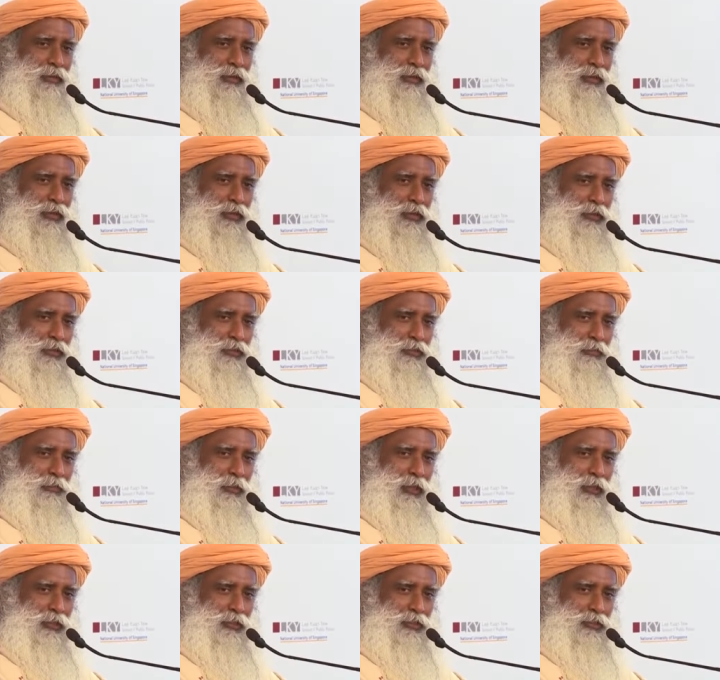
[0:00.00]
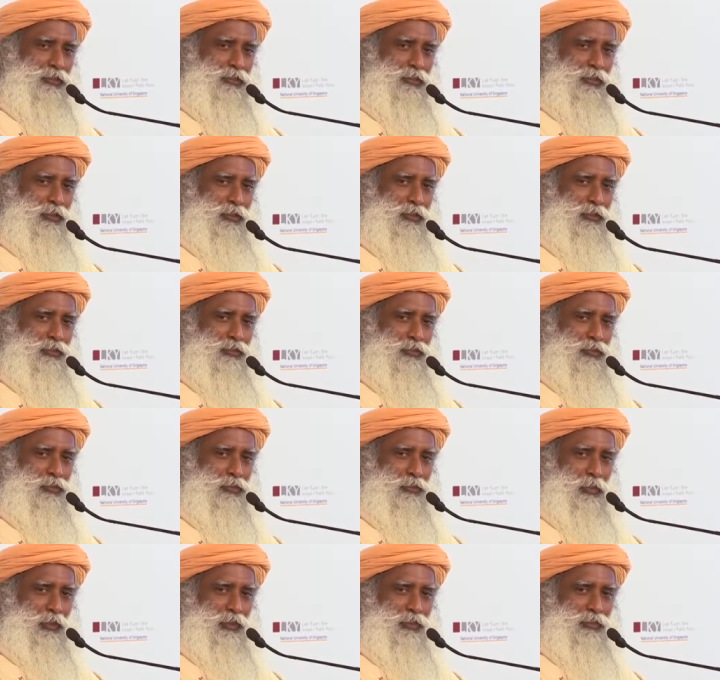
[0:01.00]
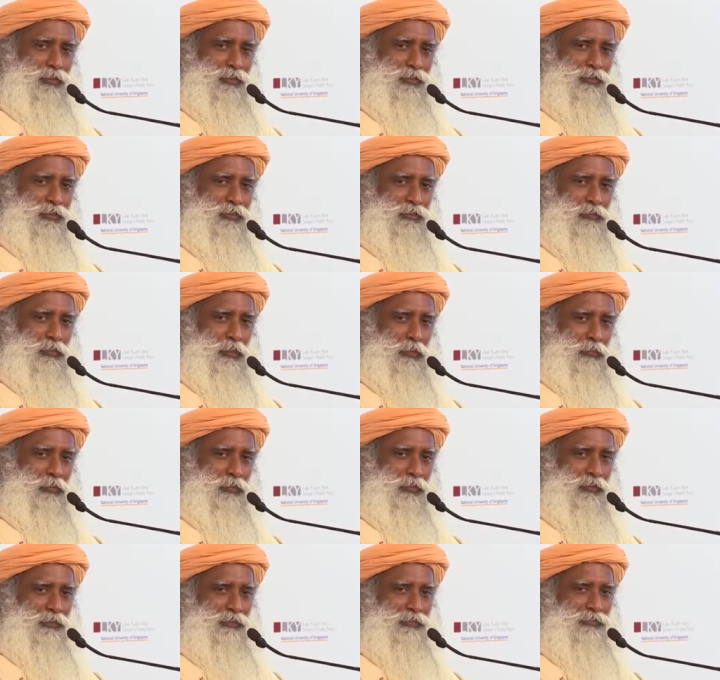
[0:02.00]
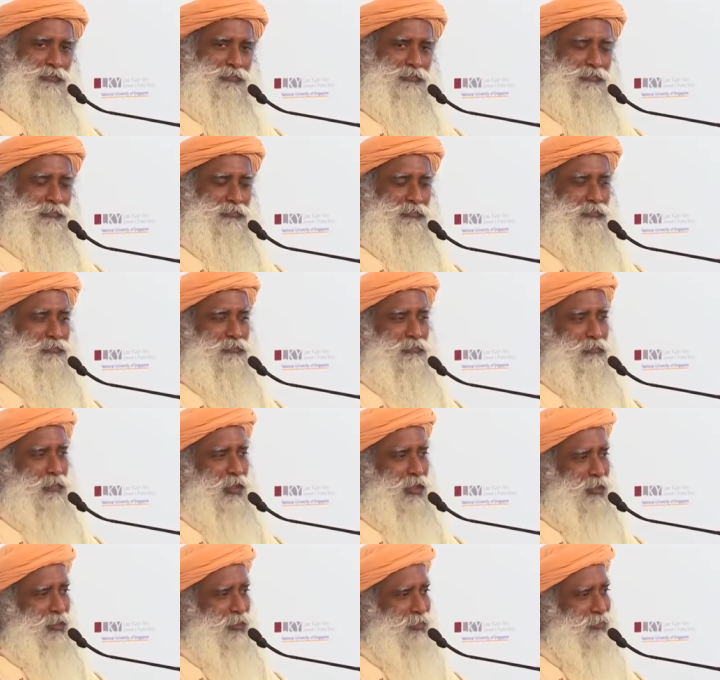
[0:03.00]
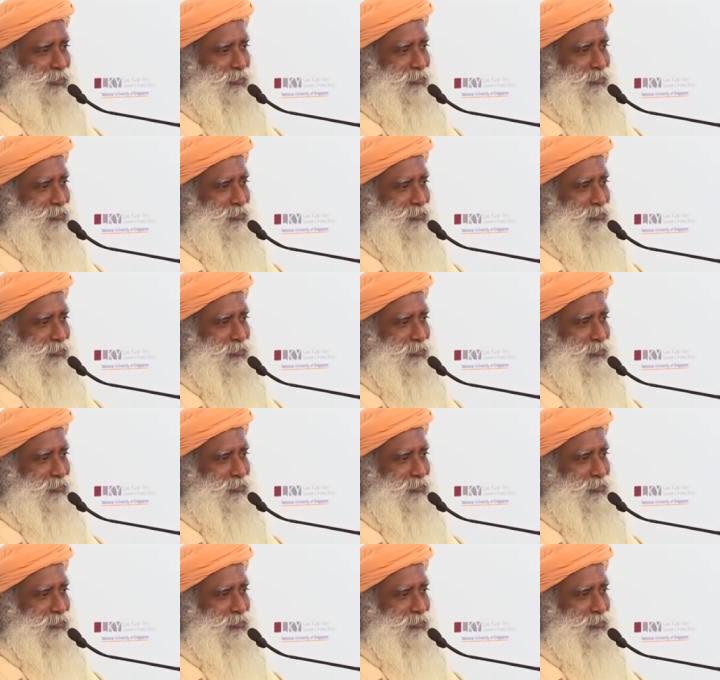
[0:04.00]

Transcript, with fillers: learning to manage uh, situations, people, money,